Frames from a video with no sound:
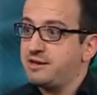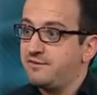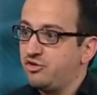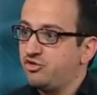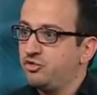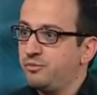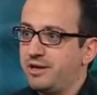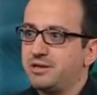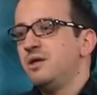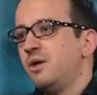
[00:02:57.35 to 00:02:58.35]
issue, but
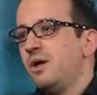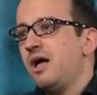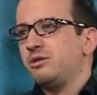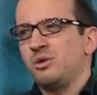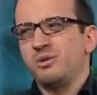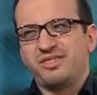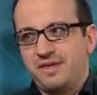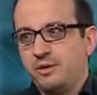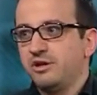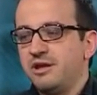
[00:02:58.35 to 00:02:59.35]
I don't
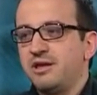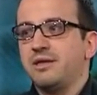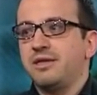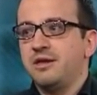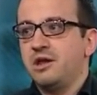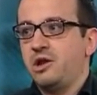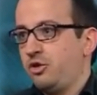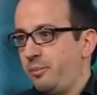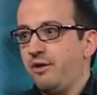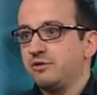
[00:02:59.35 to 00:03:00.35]
think we're going to hear a lot
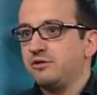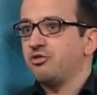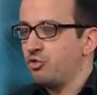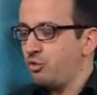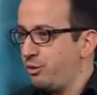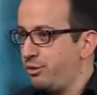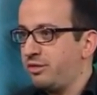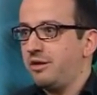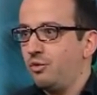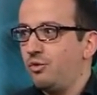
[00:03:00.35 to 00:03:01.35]
about growth
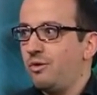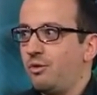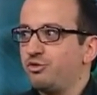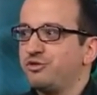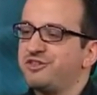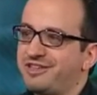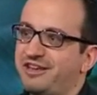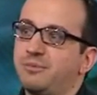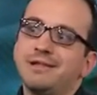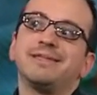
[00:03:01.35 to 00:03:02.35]
or, or
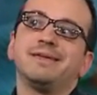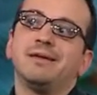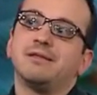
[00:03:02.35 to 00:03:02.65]
sustainability at the